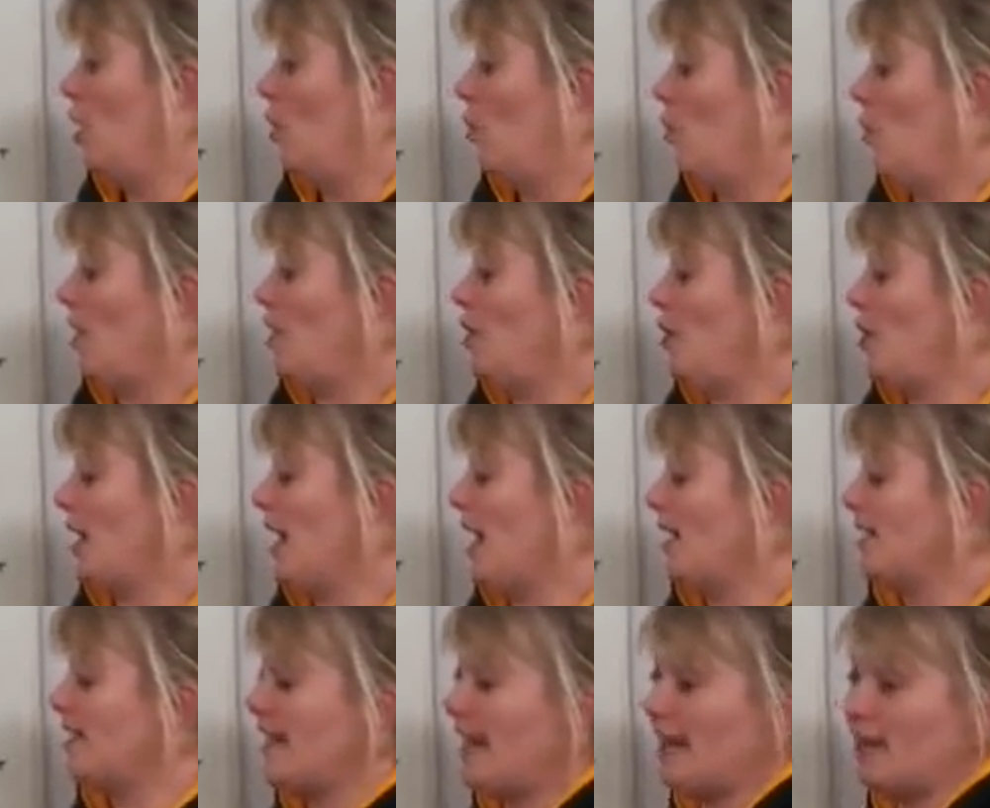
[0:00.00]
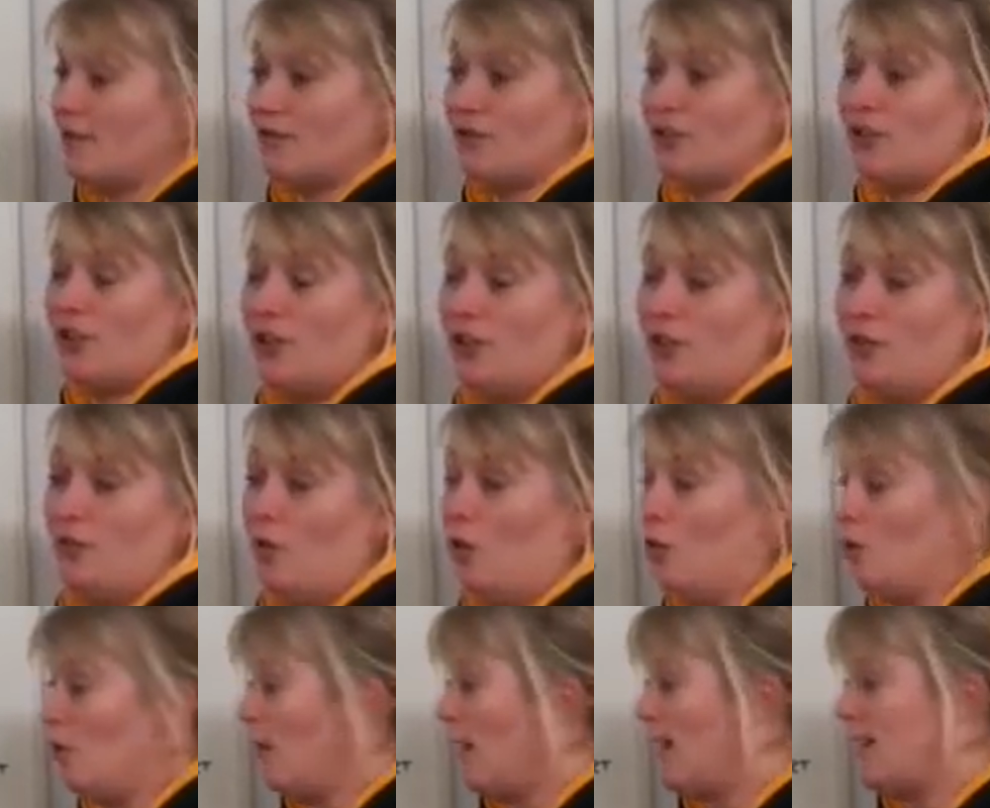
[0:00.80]
When you get down to,
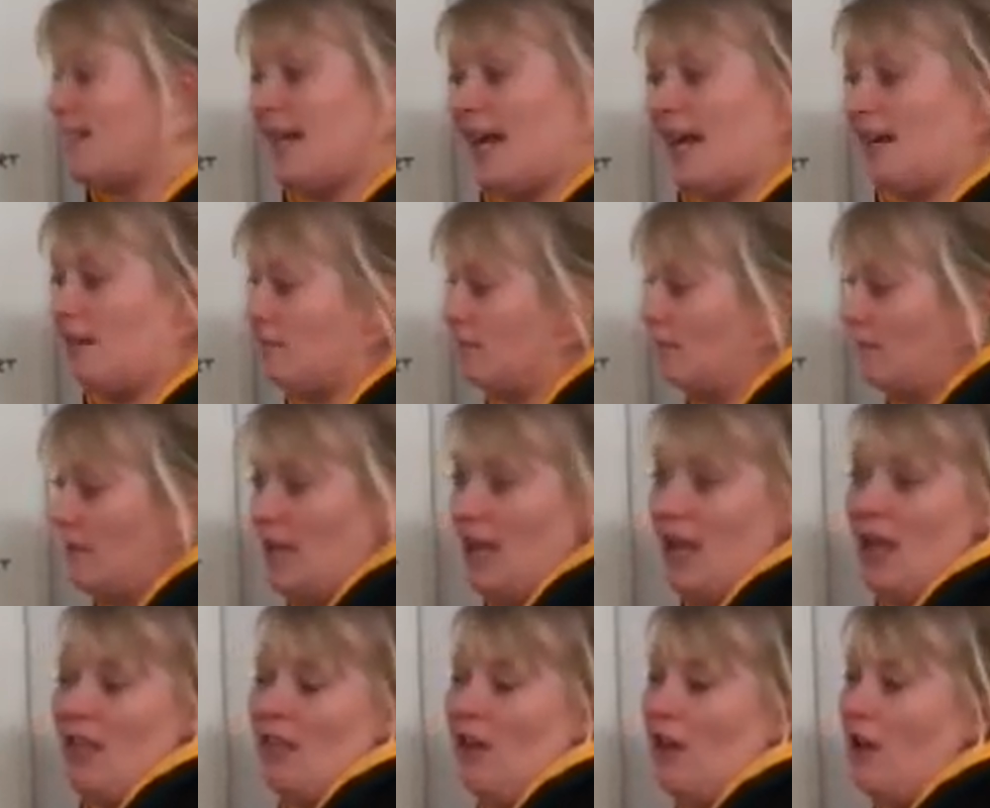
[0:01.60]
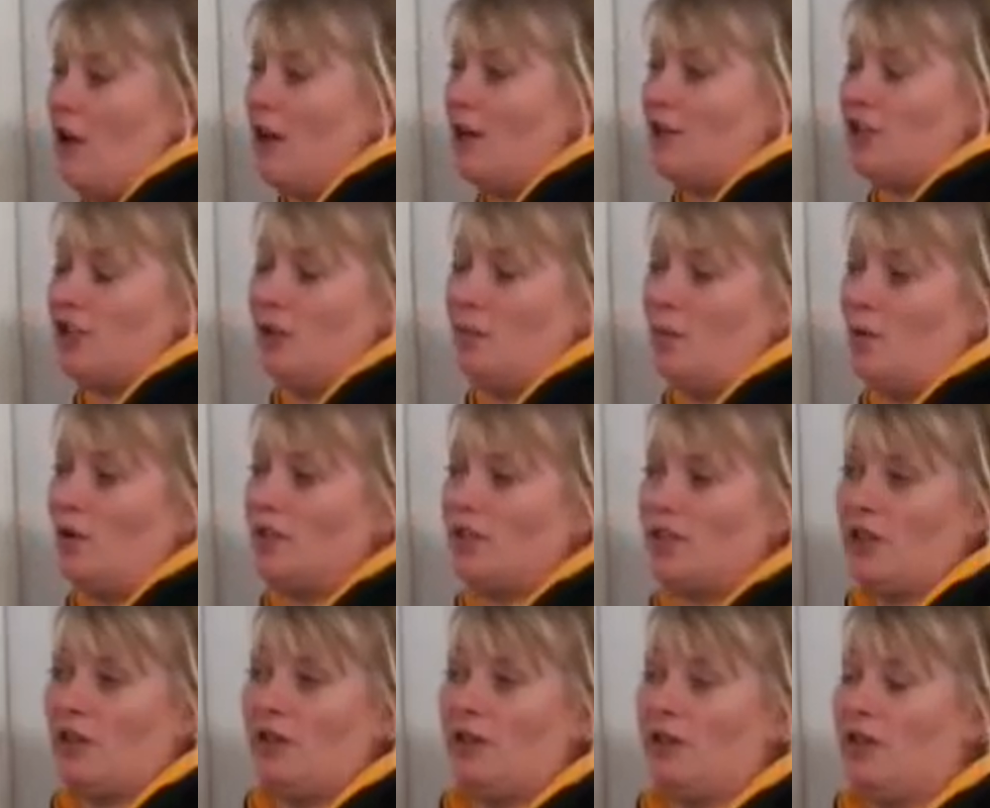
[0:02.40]
all the way down the line,
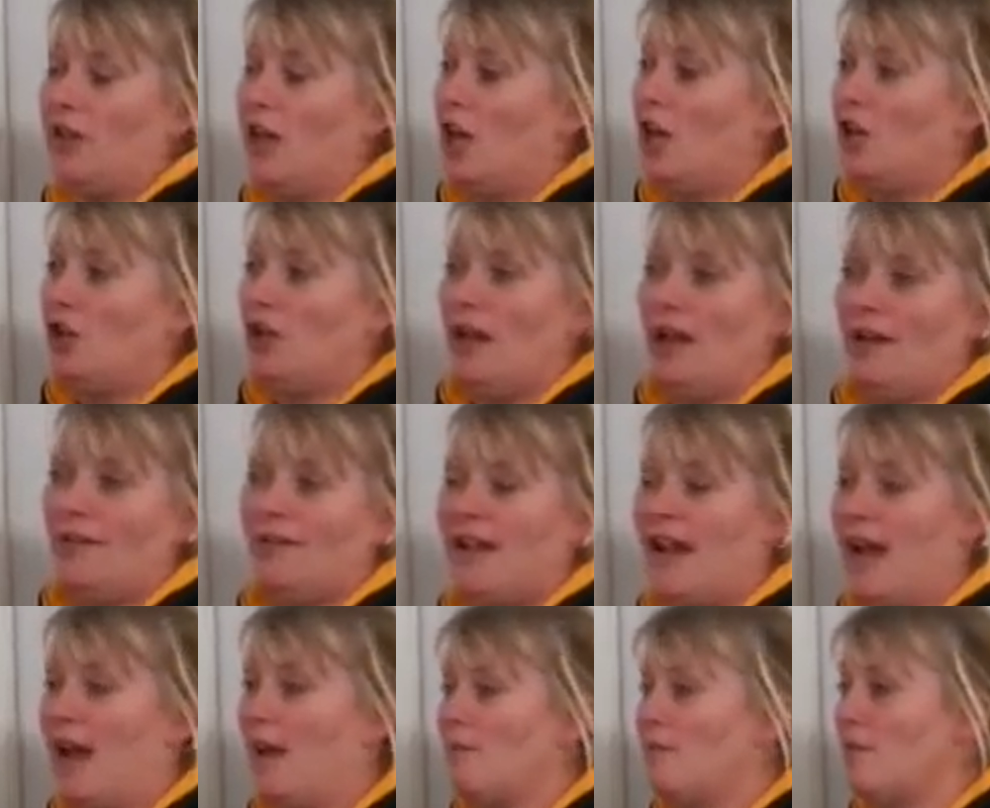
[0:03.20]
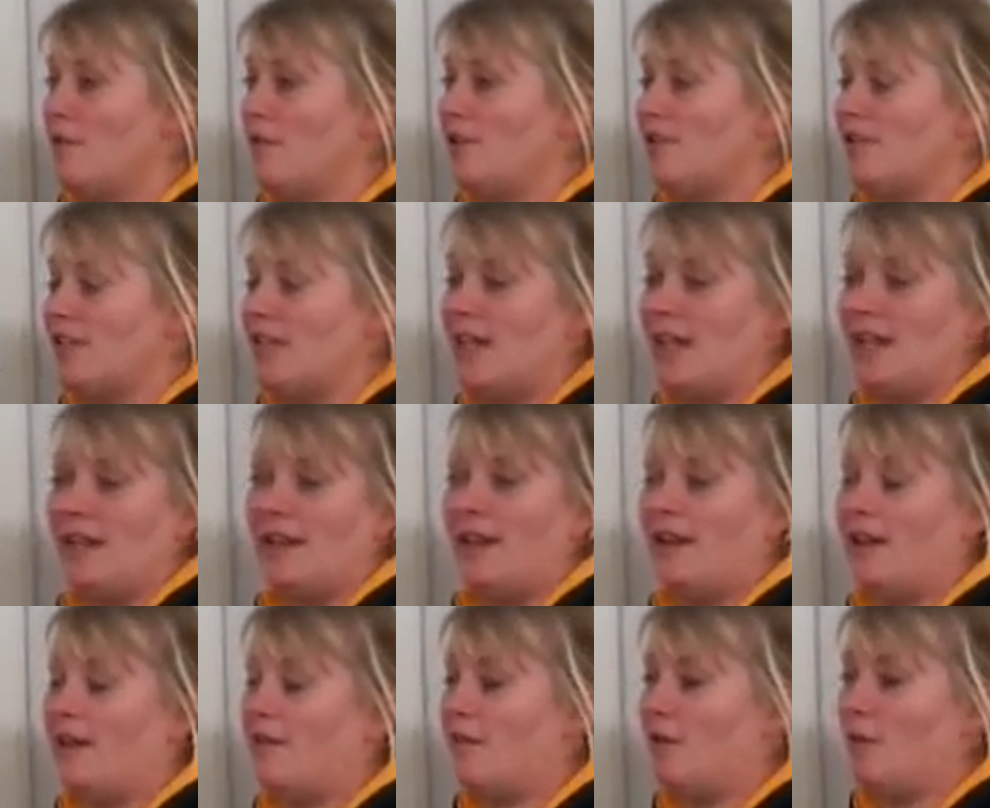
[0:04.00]
2.2, you'll have cameras here,
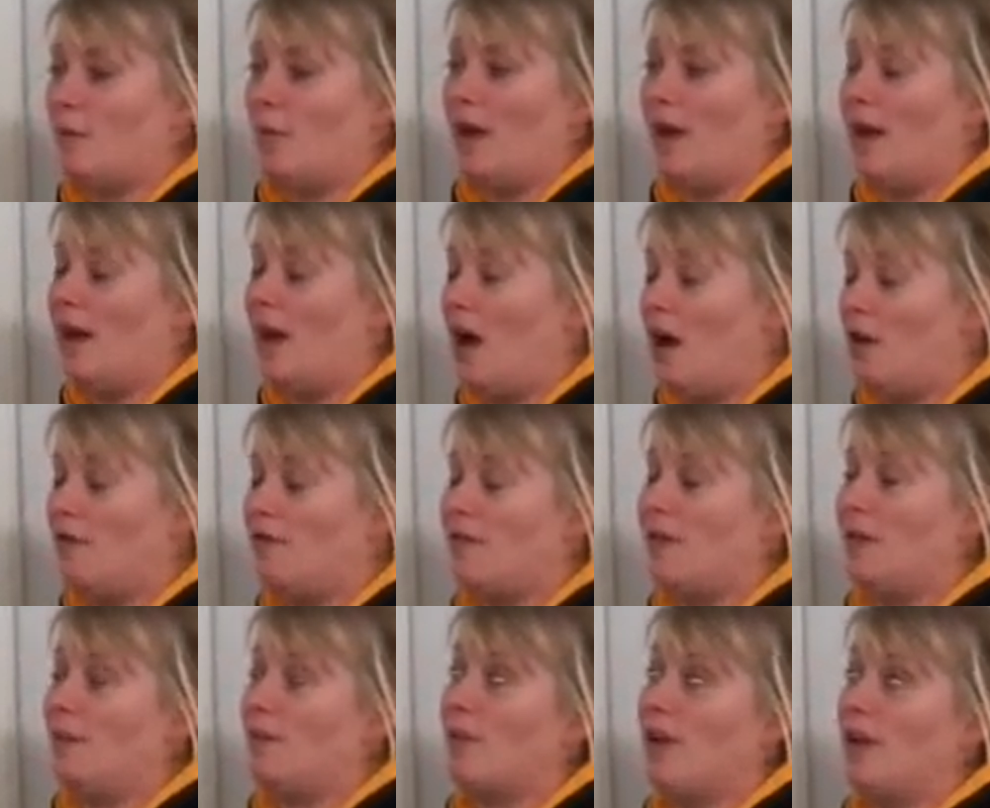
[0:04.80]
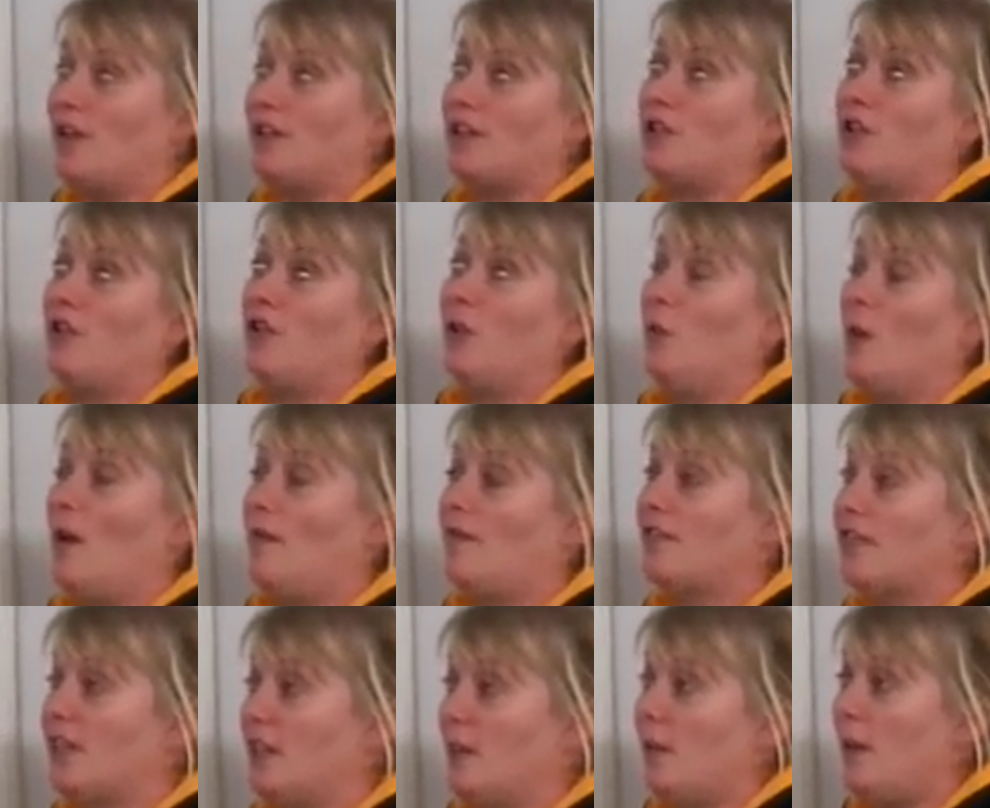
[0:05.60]
then everywhere. Hopefully, pray to God, the
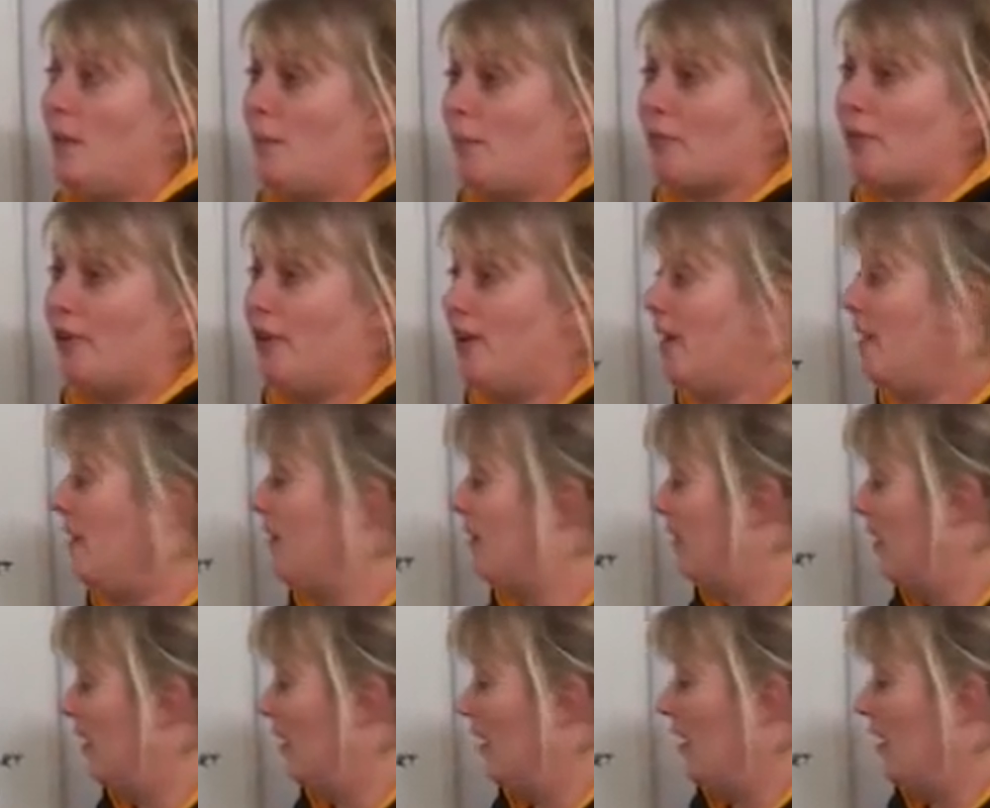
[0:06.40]
weather's going to be brilliant.